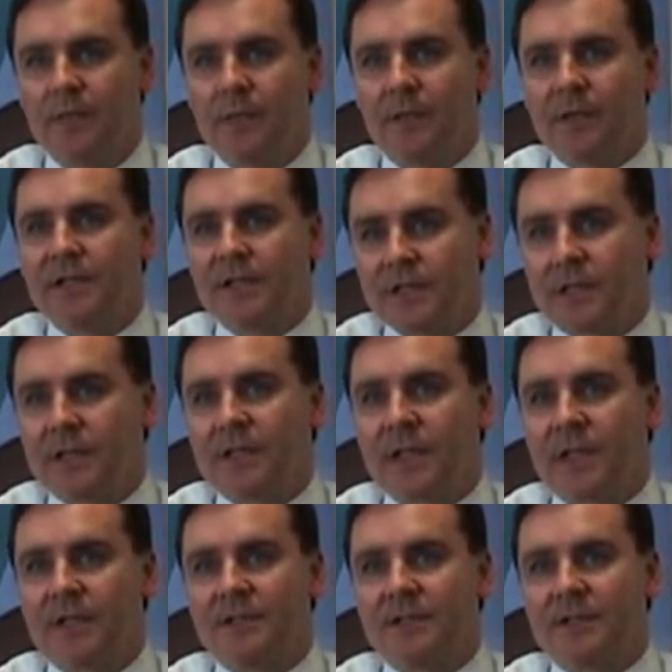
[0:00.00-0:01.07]
But in certain
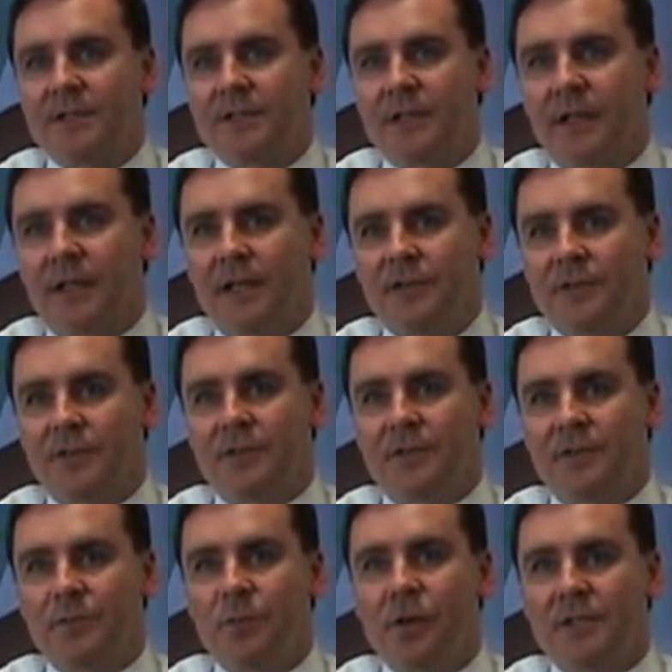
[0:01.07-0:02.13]
cases, such
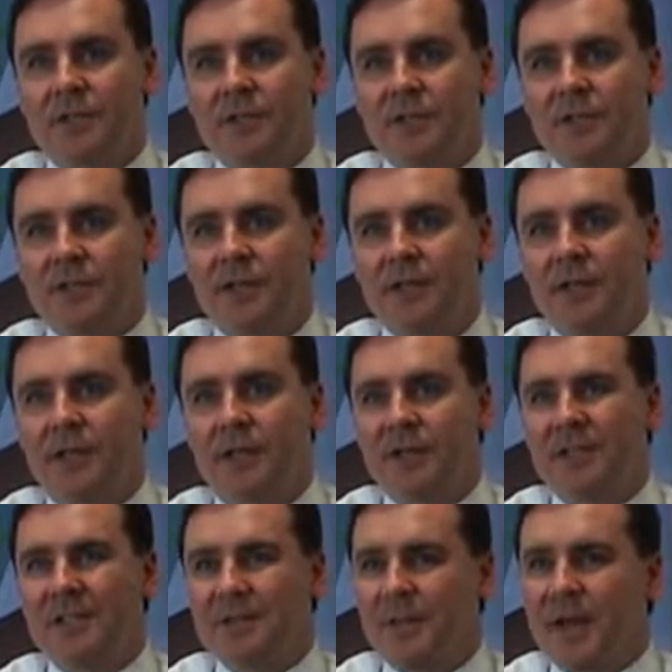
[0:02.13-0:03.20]
as Washington,
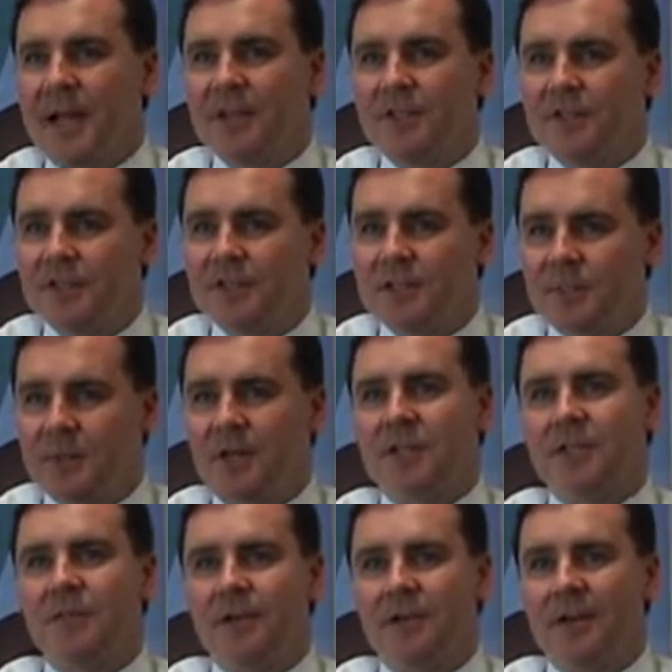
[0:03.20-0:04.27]
the demand doesn't appear
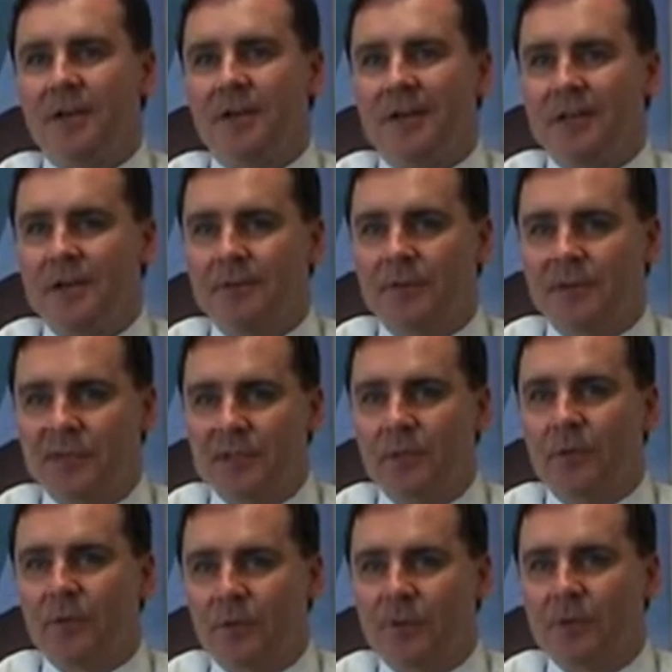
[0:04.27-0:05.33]
to be there either in the
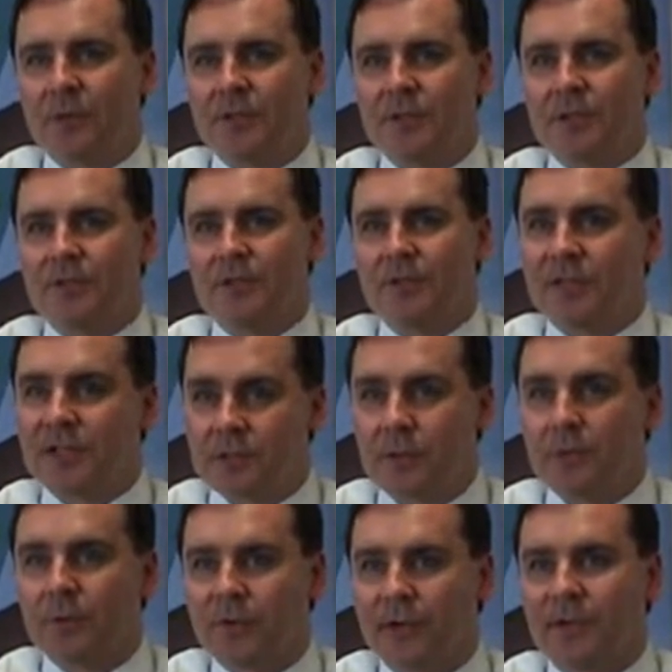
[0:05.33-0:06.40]
summer or the winter, so that's
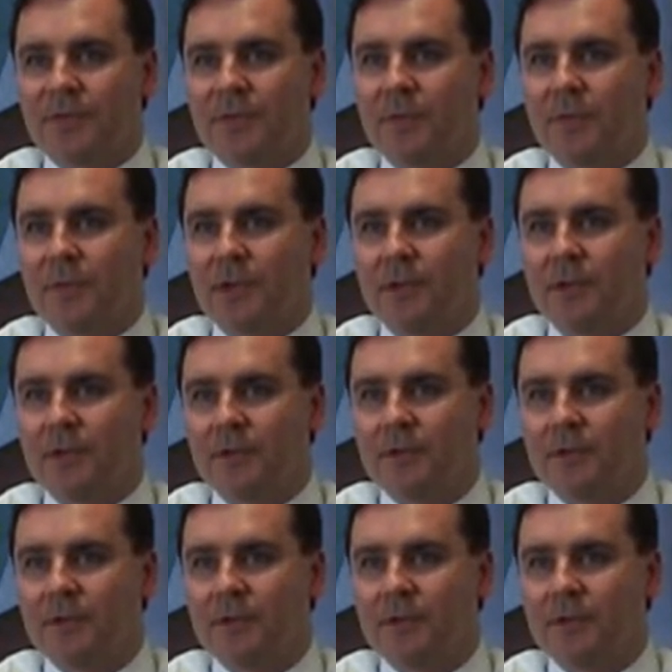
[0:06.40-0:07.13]
one we're going to have to keep an eye on.